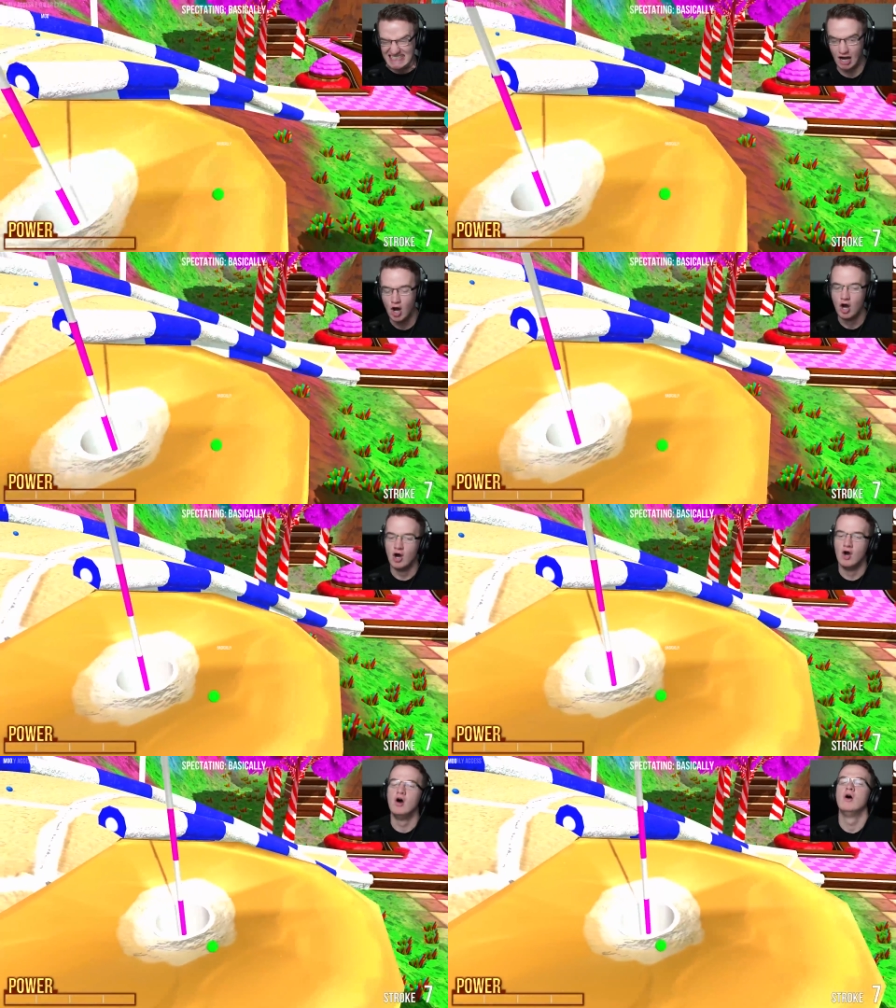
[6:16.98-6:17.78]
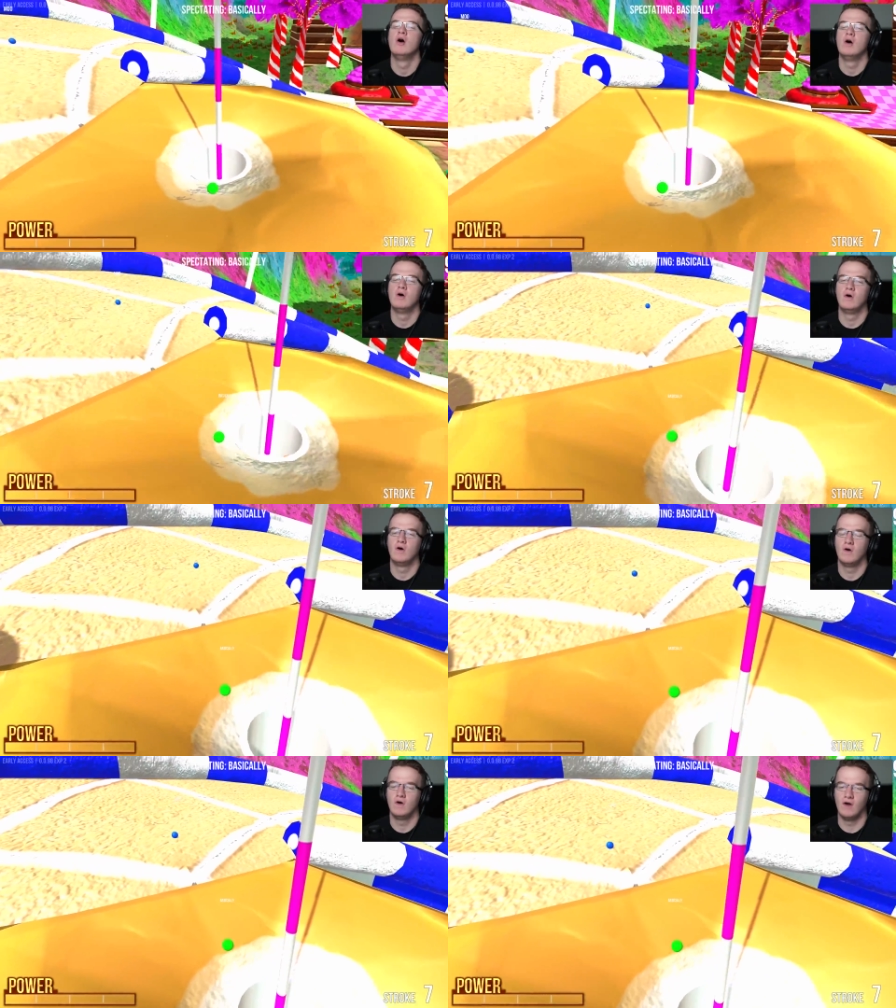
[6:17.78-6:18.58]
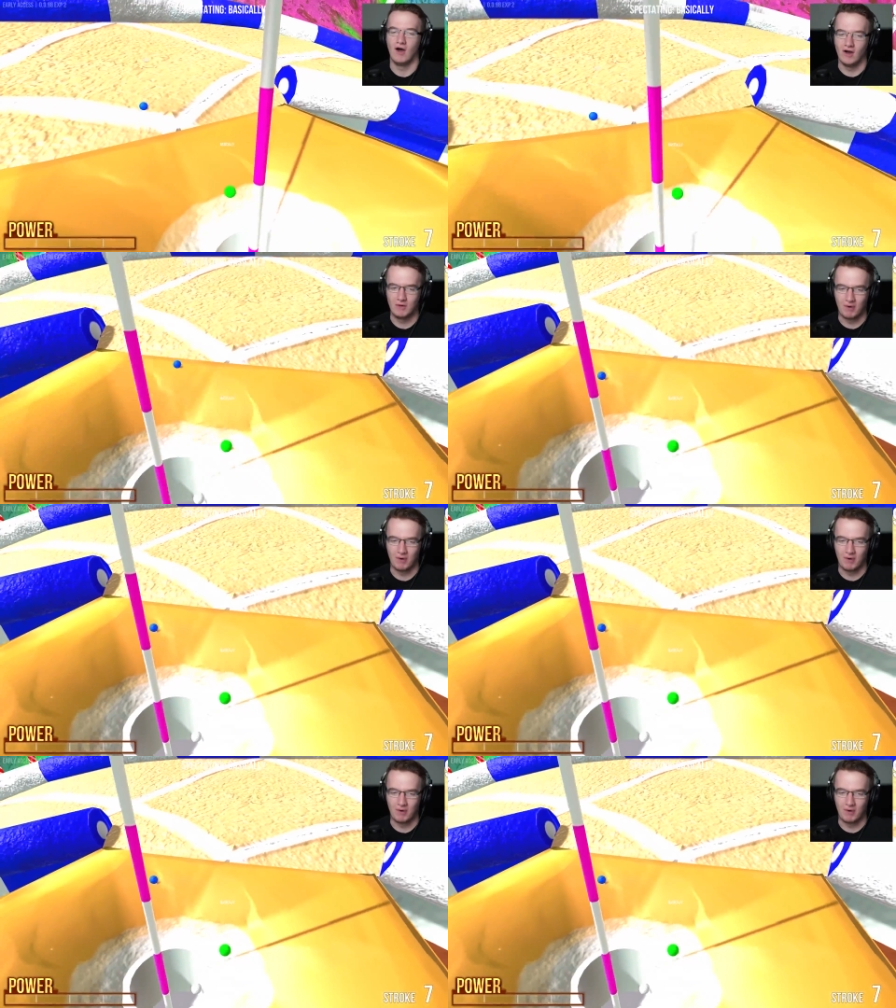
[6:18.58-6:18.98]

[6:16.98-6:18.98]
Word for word: go. Oh. That's how you do it. You do it. oh, you're